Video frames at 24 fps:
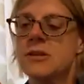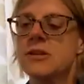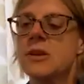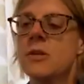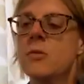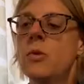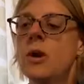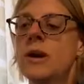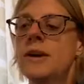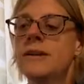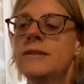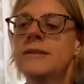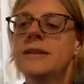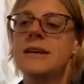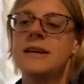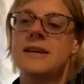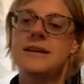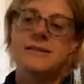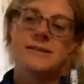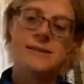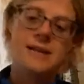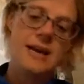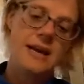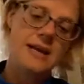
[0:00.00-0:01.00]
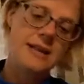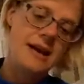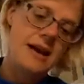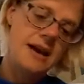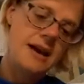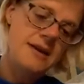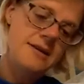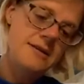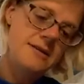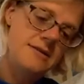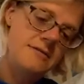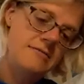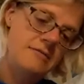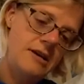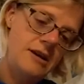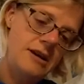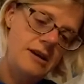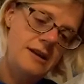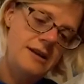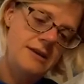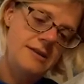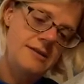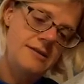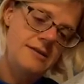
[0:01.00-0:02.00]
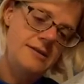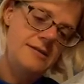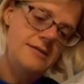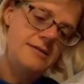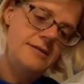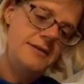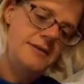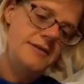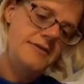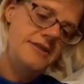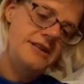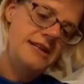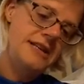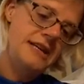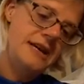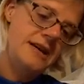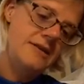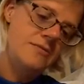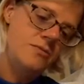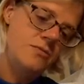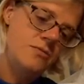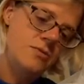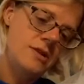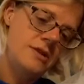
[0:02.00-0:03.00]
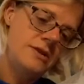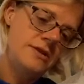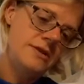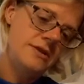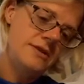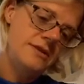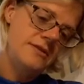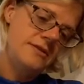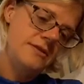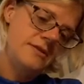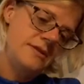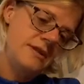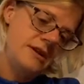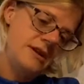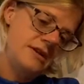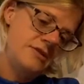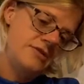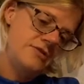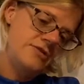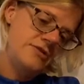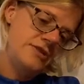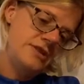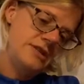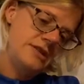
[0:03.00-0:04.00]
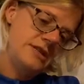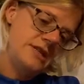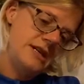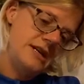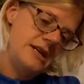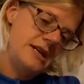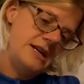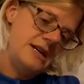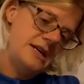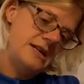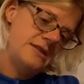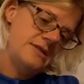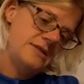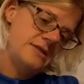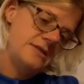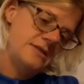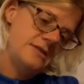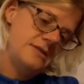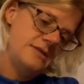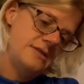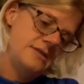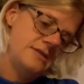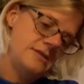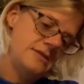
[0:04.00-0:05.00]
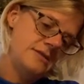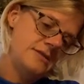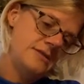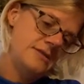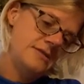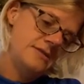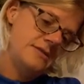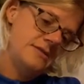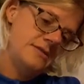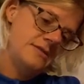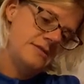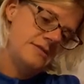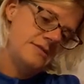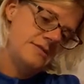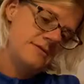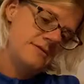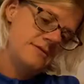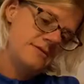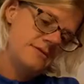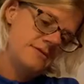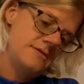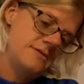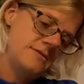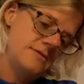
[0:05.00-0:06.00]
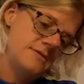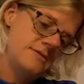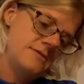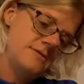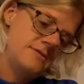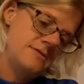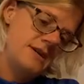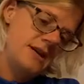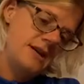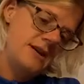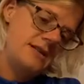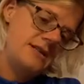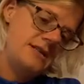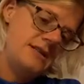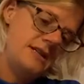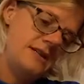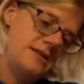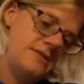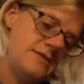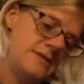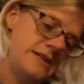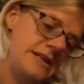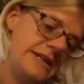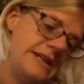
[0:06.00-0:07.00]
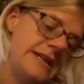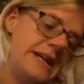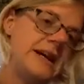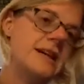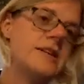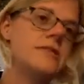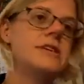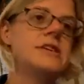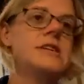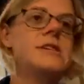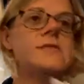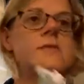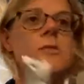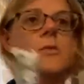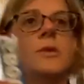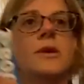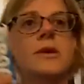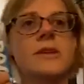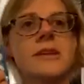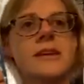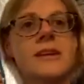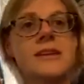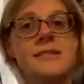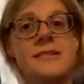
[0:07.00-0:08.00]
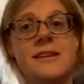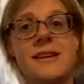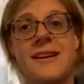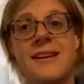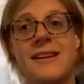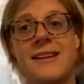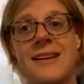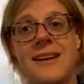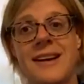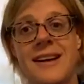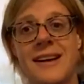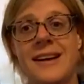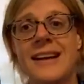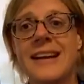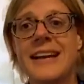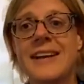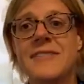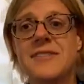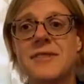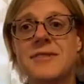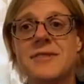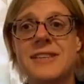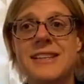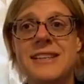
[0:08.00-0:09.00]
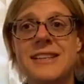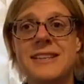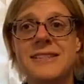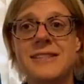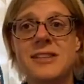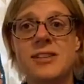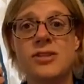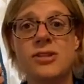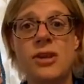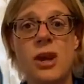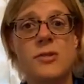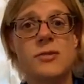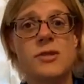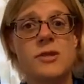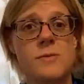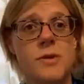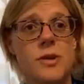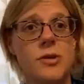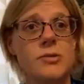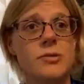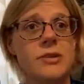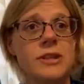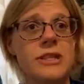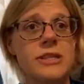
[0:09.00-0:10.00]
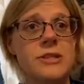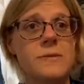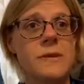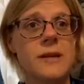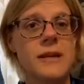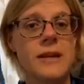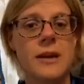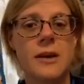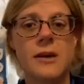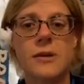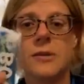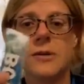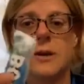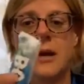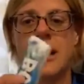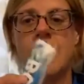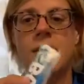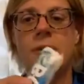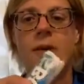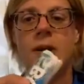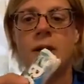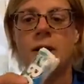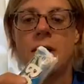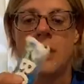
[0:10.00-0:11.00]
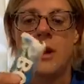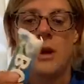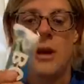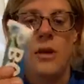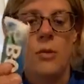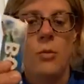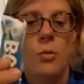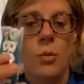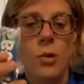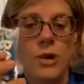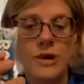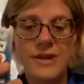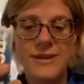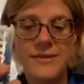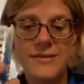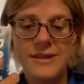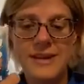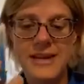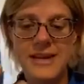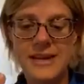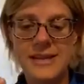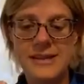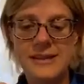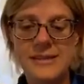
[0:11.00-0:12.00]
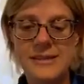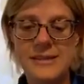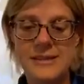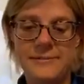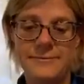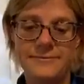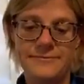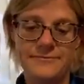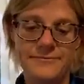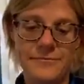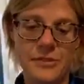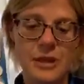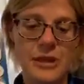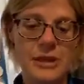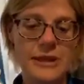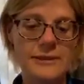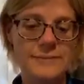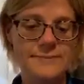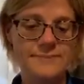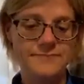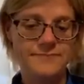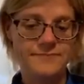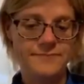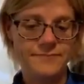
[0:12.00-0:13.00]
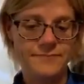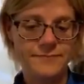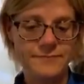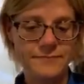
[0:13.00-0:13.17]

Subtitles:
So one of these, get that, right? Let me read again. 139 calories for one of these. I'm going to have to read it because it's so small. This is where you get caught out. One of these, right?